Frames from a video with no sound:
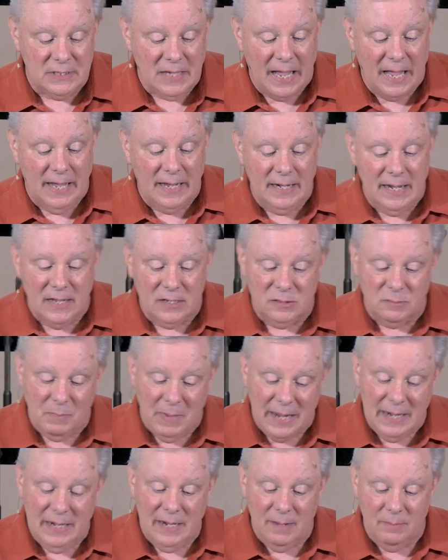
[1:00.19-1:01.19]
side, has
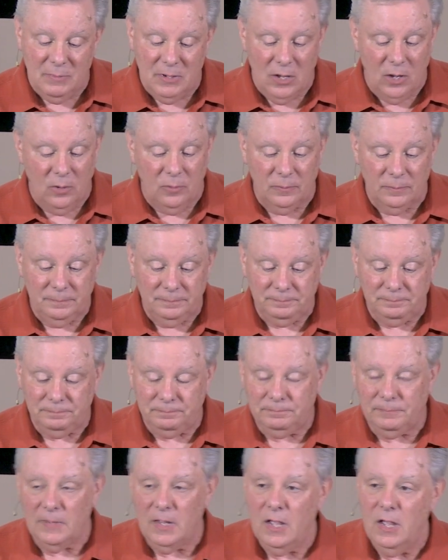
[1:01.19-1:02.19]
made him known."
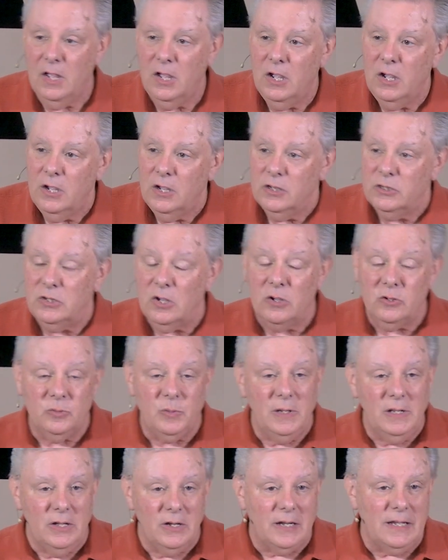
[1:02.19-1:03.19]
So
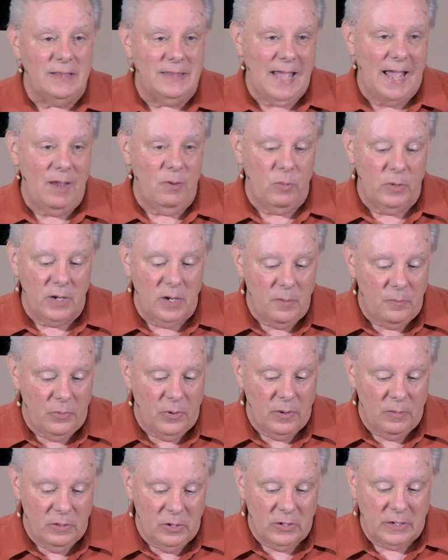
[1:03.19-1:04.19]
as we look at that, we're going
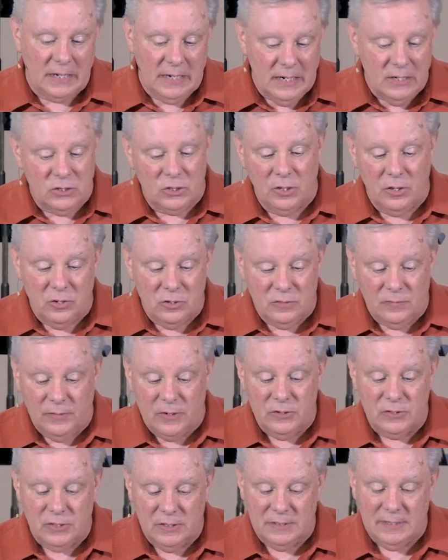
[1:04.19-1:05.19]
to look at each of those
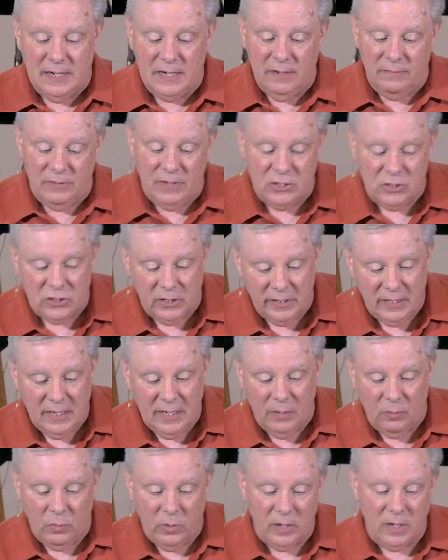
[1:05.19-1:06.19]
verses
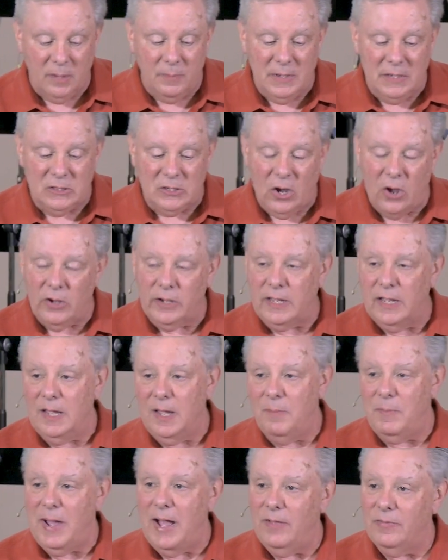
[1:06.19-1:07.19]
individually, and we're going to be
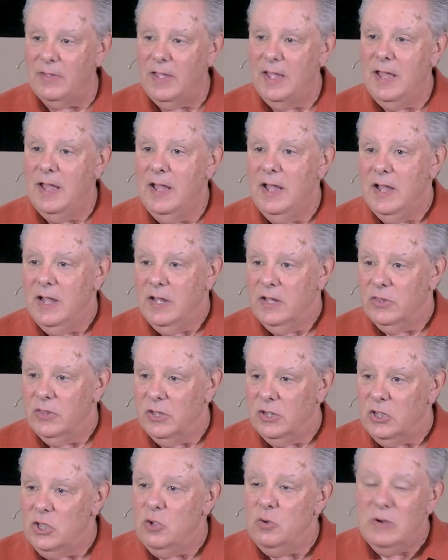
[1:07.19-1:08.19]
talking about
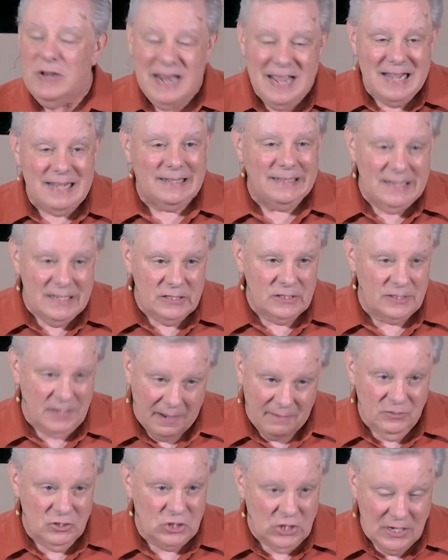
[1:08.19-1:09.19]
the uniqueness
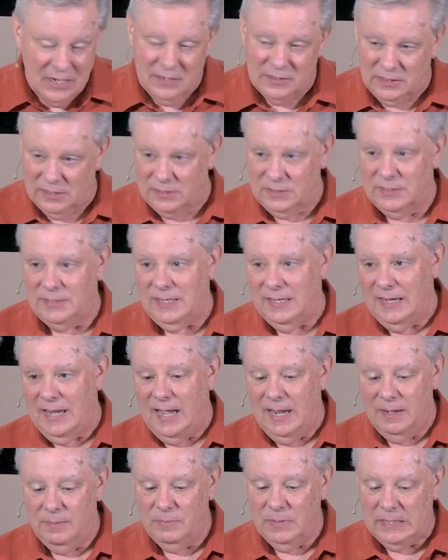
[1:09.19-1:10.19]
of Jesus
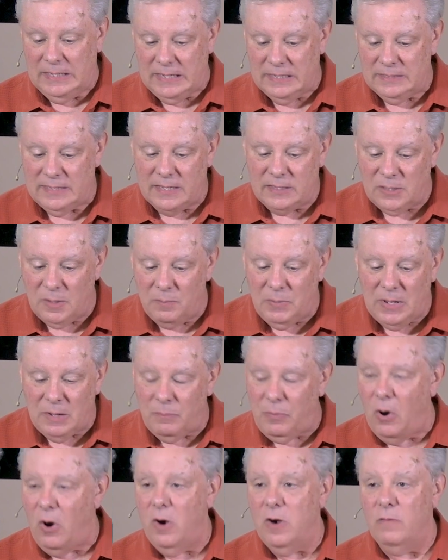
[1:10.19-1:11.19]
tonight, because that's a
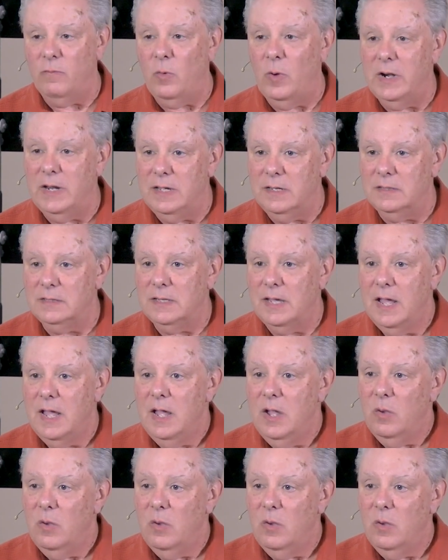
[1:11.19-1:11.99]
big part of what he's